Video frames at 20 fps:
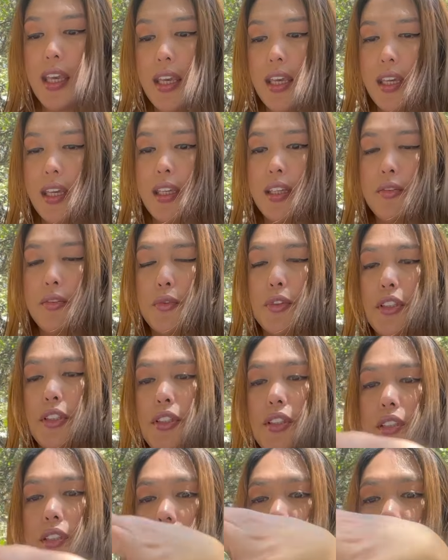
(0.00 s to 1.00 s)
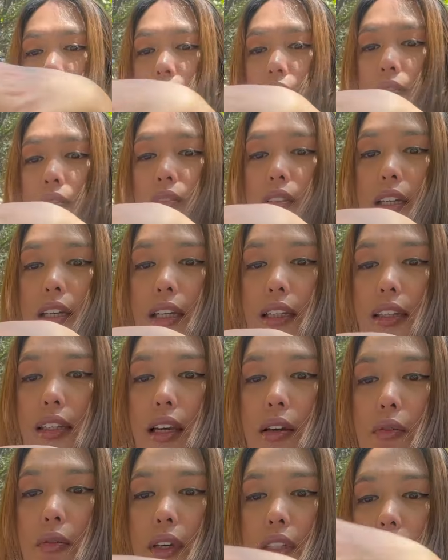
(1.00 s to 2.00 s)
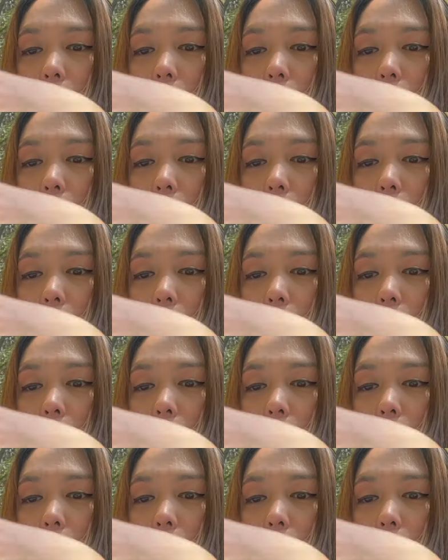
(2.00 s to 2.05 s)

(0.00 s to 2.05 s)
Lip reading: And where you can do like that. Wait,